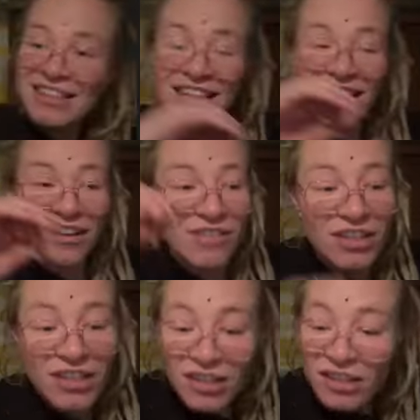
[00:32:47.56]

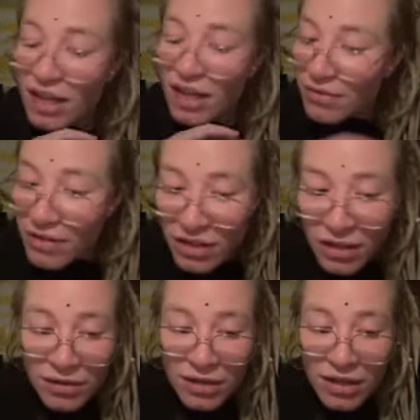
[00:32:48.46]

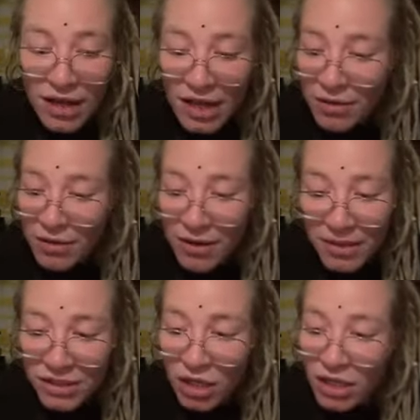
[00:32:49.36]
never get
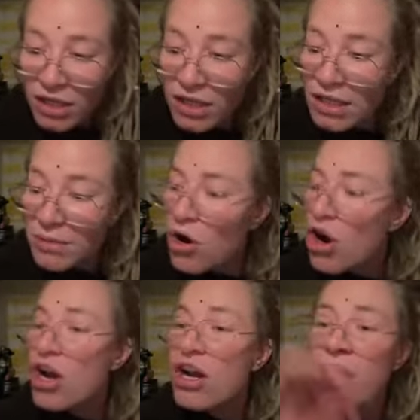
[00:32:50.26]
around my daughter
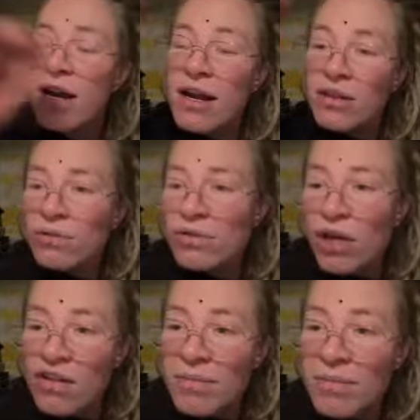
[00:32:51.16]
anymore. Don't
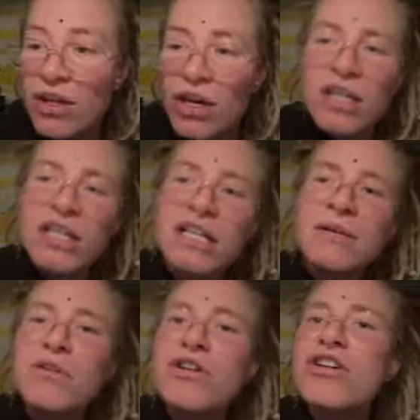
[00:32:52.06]
talk with my daughter
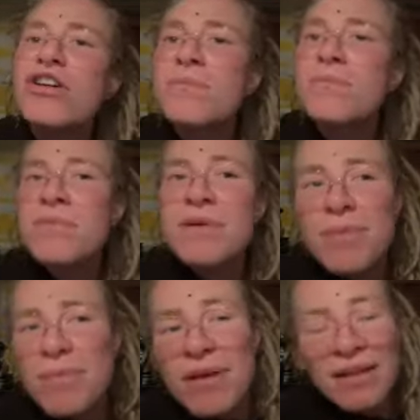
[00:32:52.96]
anymore.
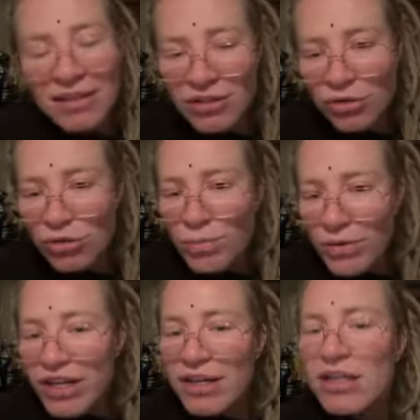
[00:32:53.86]
Be
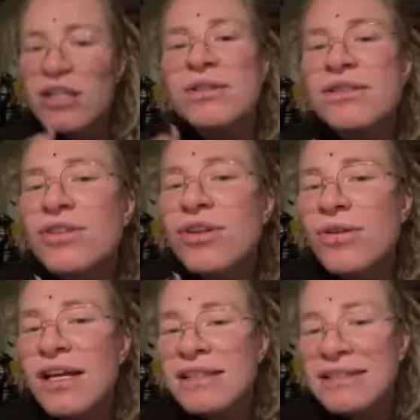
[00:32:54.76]
super, you know,
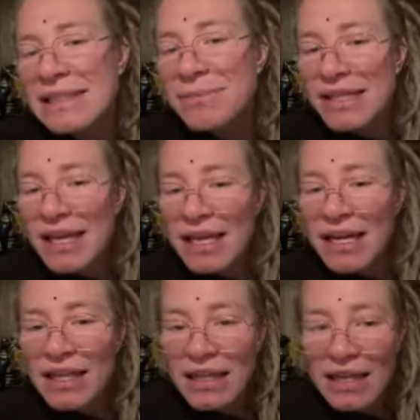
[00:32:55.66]
like
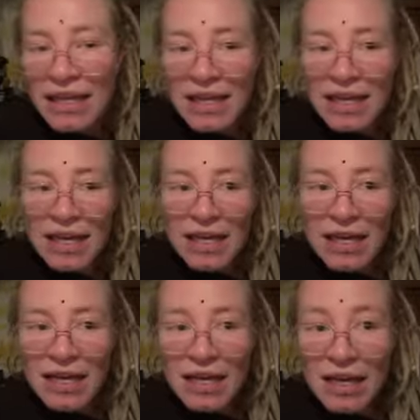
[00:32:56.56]
intimidated.
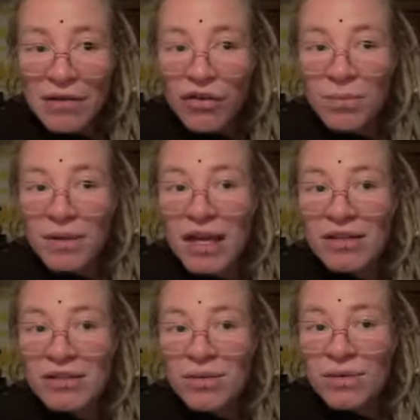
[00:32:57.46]
And for me
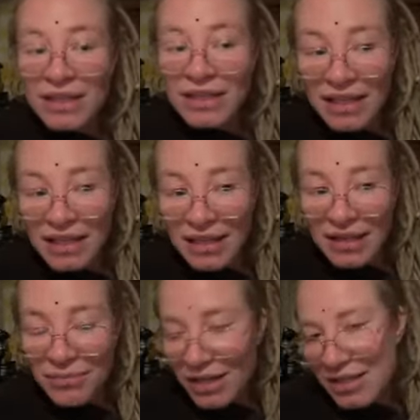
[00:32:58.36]
also, when
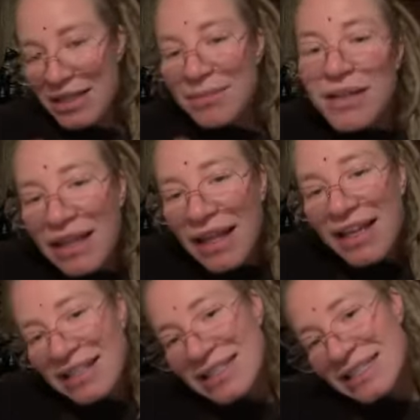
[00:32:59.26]
he, because come on,
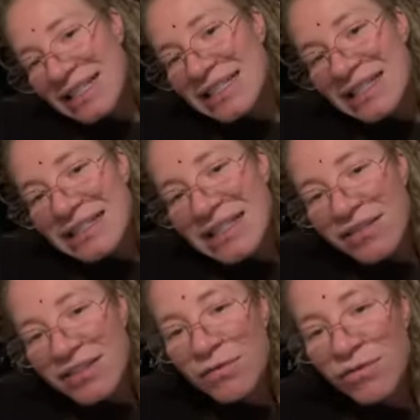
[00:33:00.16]
like 16,
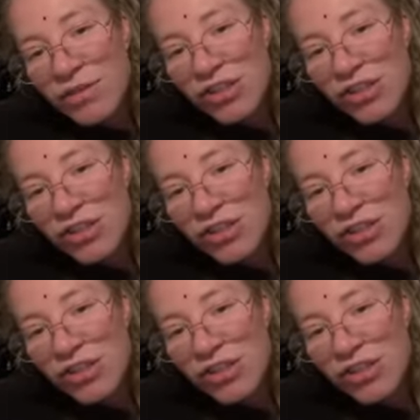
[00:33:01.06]
17, for